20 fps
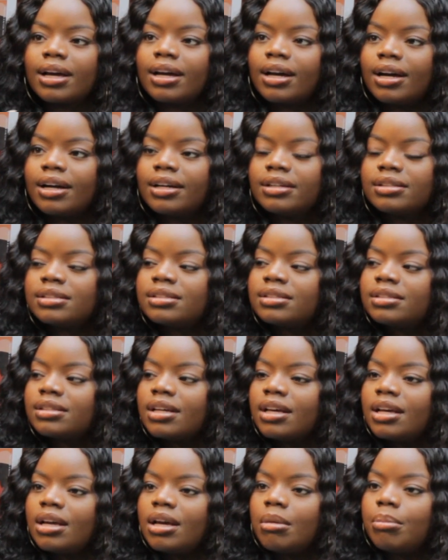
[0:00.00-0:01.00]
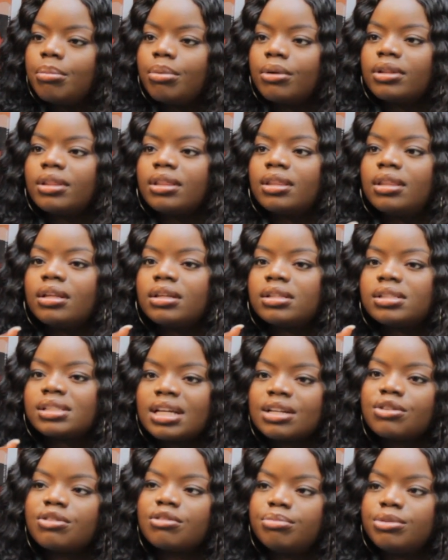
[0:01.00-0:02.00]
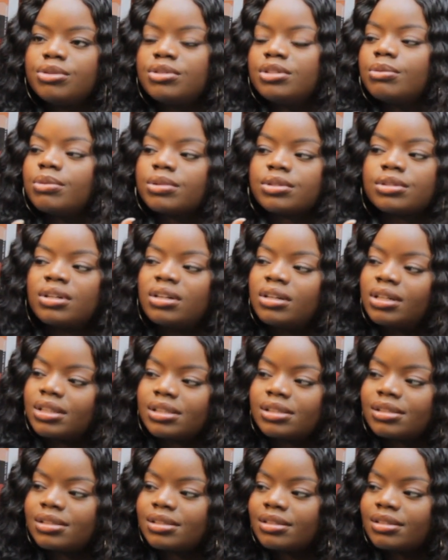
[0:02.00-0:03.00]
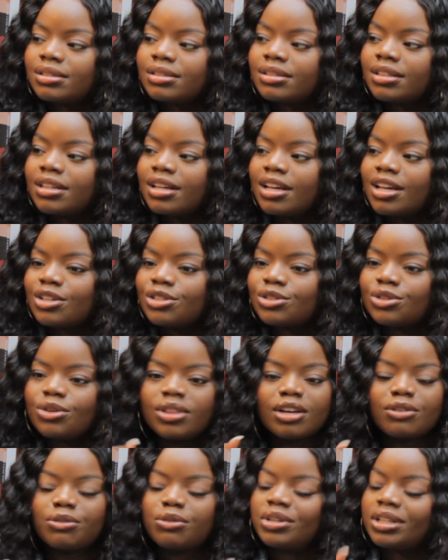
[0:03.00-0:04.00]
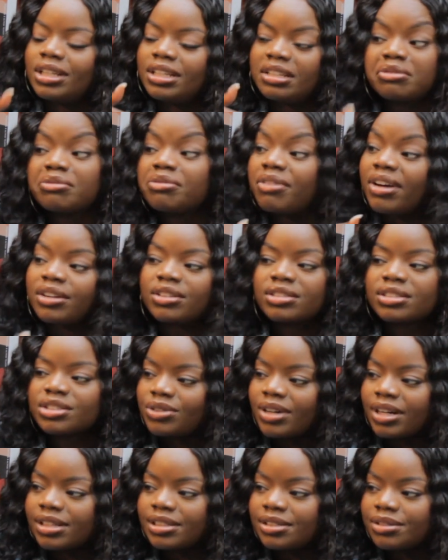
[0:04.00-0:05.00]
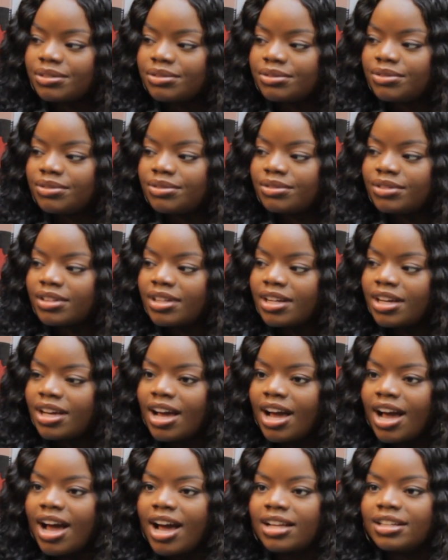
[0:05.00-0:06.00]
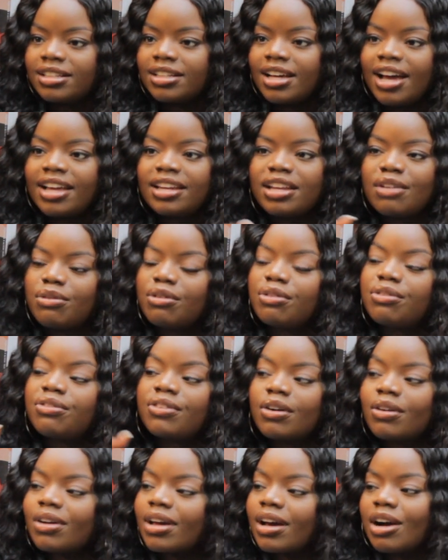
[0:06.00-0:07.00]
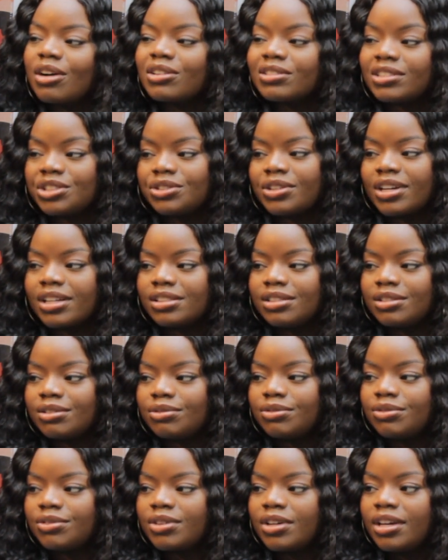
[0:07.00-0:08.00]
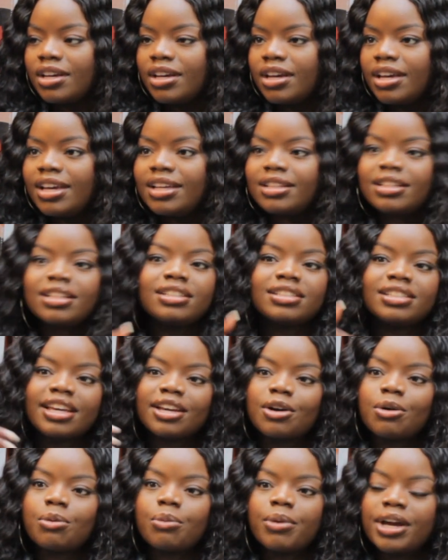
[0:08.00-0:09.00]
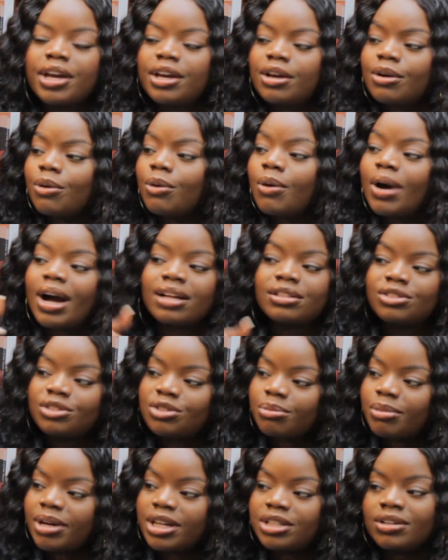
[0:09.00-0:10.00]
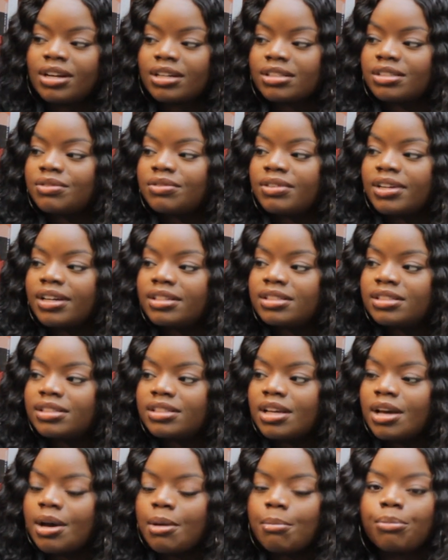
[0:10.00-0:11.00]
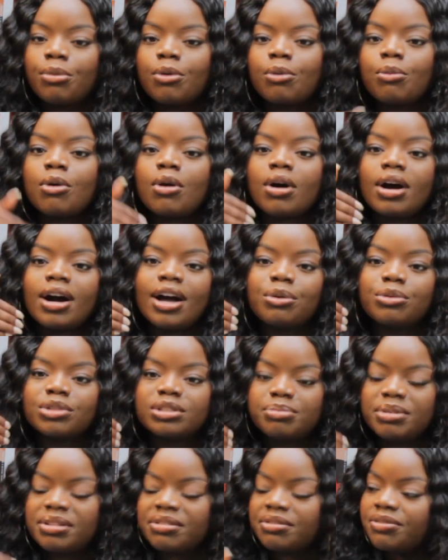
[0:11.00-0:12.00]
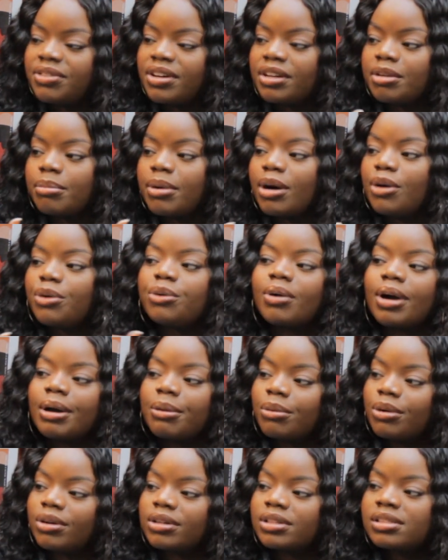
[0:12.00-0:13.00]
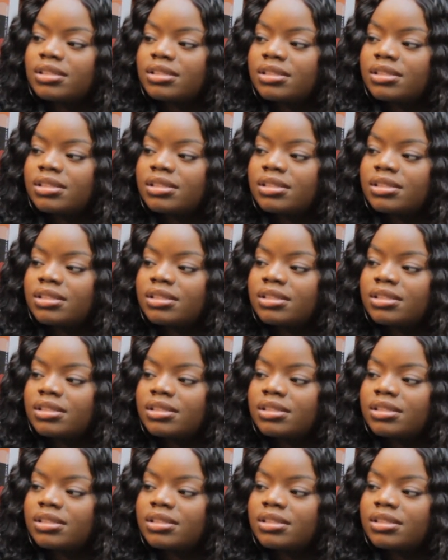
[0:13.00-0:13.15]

black guys, but the standard of beauty was not us. Mm. So therefore, they didn't find us attractive. And I never felt like I was attractive. Mm. It didn't take away or add to my attractiveness but what I was being fed about who I was.